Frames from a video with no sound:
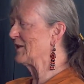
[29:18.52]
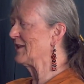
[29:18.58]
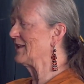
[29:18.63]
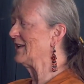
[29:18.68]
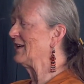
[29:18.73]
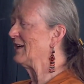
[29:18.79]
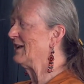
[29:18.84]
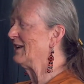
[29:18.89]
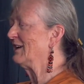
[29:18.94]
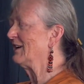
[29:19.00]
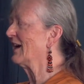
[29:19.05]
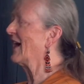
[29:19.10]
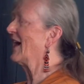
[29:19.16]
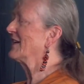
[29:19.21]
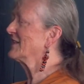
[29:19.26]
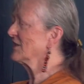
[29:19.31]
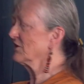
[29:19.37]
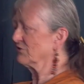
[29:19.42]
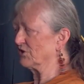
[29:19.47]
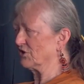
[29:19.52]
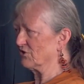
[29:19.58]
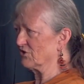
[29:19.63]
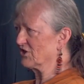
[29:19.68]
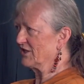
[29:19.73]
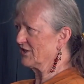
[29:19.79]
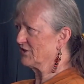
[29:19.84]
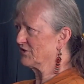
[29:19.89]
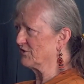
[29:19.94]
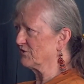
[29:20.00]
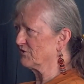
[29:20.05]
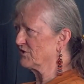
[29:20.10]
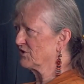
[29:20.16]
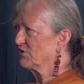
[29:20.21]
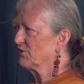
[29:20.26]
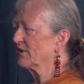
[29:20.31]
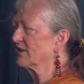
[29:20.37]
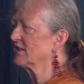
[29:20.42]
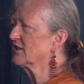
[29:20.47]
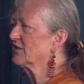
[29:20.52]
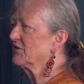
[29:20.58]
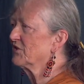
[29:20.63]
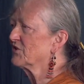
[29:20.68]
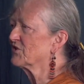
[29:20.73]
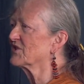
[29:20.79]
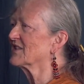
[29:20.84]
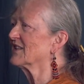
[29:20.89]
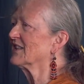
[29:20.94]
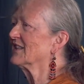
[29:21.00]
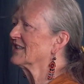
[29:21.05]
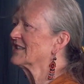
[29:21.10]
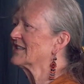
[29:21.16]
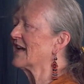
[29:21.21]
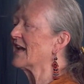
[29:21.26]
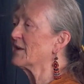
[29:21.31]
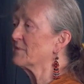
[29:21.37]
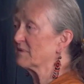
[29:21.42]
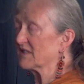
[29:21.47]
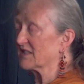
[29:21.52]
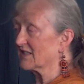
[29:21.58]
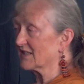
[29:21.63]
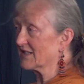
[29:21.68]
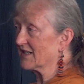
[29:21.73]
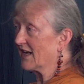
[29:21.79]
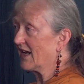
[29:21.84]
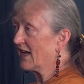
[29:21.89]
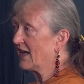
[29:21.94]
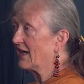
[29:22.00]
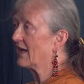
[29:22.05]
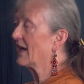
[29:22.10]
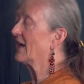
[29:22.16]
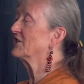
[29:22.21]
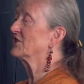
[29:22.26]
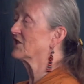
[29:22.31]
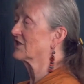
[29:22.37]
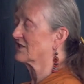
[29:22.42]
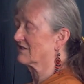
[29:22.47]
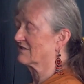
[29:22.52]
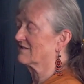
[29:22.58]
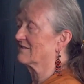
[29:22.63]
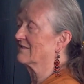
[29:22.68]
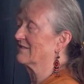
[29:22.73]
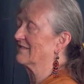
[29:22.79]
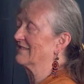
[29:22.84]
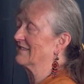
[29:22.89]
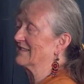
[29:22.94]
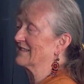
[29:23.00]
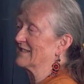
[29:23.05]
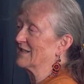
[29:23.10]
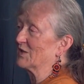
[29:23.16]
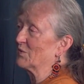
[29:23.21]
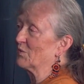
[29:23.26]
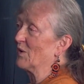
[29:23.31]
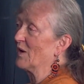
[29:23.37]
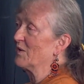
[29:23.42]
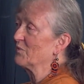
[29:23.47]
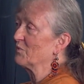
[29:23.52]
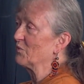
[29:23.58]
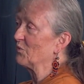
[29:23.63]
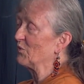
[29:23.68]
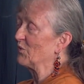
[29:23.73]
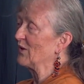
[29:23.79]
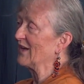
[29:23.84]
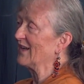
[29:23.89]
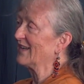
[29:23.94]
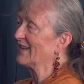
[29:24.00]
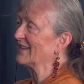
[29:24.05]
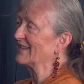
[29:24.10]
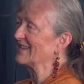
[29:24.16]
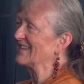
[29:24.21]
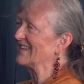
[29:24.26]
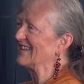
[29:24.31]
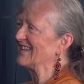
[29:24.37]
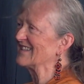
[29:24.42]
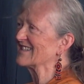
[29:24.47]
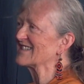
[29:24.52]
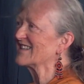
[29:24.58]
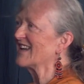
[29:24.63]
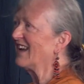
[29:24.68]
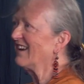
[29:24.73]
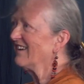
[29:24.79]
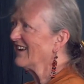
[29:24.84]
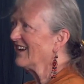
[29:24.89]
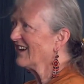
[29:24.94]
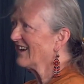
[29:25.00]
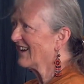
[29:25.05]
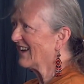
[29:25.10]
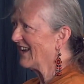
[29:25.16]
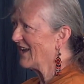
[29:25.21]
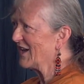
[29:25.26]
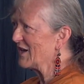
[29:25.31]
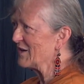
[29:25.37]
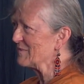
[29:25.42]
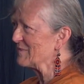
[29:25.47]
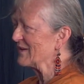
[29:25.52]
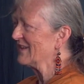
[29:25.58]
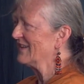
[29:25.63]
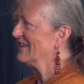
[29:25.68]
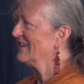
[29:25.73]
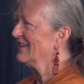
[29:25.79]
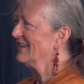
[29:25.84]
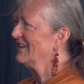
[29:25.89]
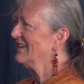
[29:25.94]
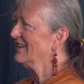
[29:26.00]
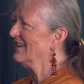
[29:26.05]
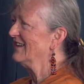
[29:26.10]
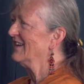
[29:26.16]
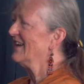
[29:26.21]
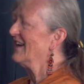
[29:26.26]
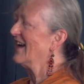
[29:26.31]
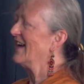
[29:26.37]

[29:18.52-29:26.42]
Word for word: the I don't usually do two interviews in a day, but today I mm-hmm. just mm -hmm did one with the sailing club. Oh wow!